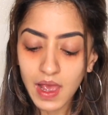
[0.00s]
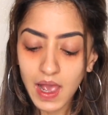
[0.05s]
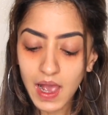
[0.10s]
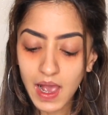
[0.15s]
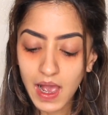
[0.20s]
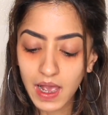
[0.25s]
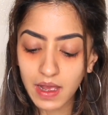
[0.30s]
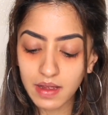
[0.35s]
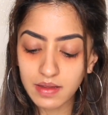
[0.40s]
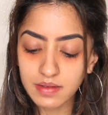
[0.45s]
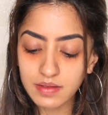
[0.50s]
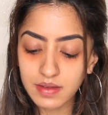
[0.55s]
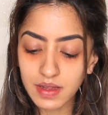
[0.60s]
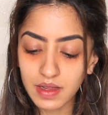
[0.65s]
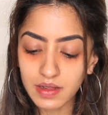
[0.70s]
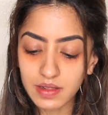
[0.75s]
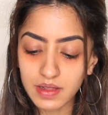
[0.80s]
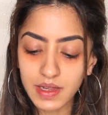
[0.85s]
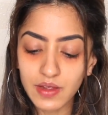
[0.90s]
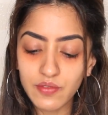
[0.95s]
and
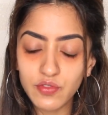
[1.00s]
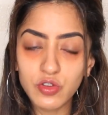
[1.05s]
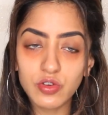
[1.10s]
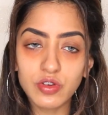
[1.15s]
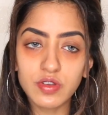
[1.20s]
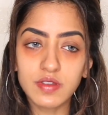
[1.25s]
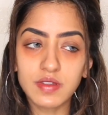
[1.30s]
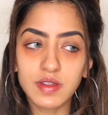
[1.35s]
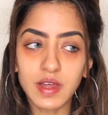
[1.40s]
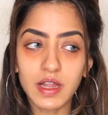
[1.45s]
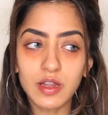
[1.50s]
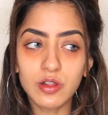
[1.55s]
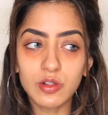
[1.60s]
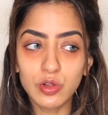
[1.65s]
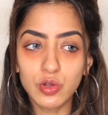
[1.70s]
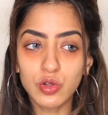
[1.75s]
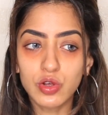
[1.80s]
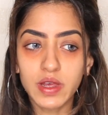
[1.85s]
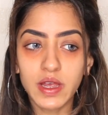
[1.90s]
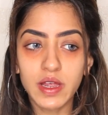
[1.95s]
it leaves your skin
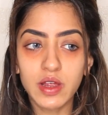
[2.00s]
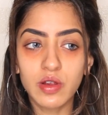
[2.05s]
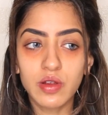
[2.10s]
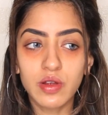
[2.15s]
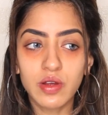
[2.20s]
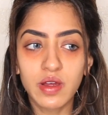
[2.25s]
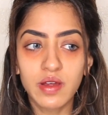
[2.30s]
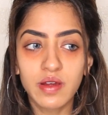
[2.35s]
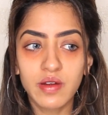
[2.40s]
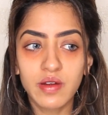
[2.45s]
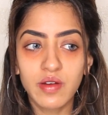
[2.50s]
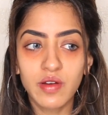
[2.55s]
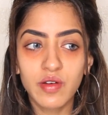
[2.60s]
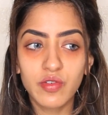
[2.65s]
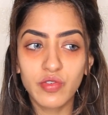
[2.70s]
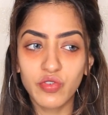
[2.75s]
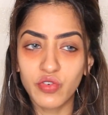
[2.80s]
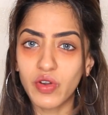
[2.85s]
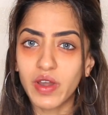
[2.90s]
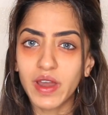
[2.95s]
looking
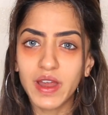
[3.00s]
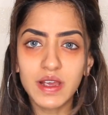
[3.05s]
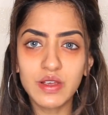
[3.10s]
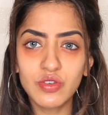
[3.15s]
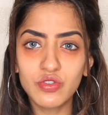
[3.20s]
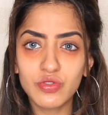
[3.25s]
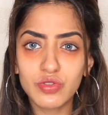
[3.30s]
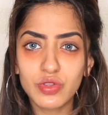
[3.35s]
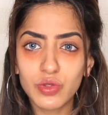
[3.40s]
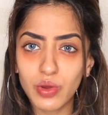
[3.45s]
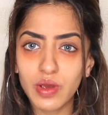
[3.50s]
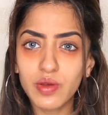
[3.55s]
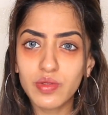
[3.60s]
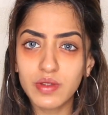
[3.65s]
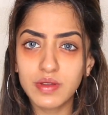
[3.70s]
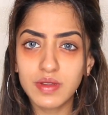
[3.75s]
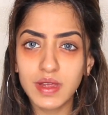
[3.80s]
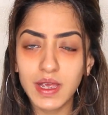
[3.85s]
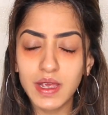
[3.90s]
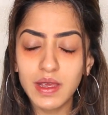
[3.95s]
fresh throughout the
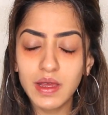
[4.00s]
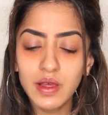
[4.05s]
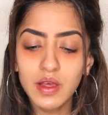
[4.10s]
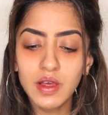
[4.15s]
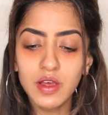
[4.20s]
day,